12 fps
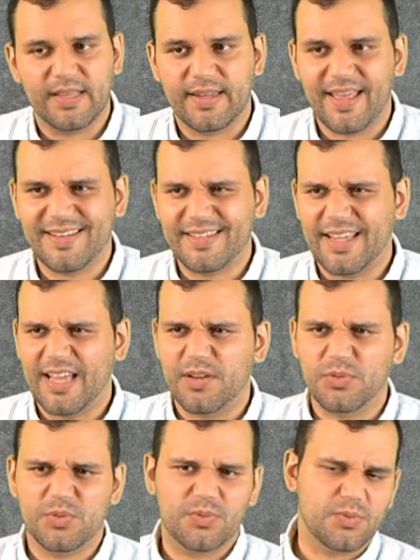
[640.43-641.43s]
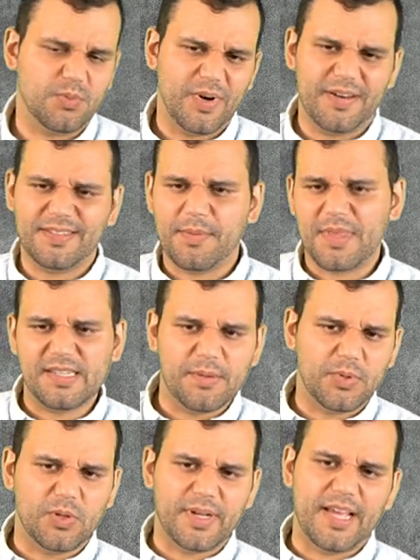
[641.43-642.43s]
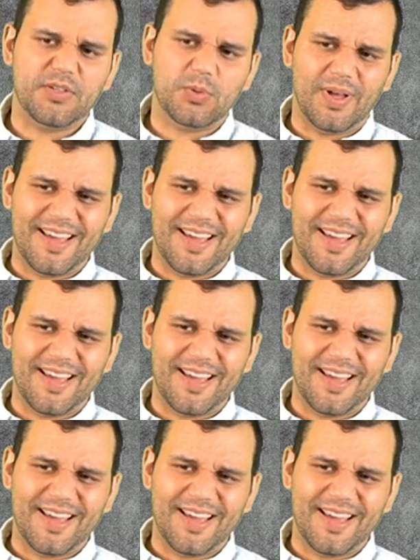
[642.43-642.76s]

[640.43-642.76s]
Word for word: and that day I was wearing something typical in high school.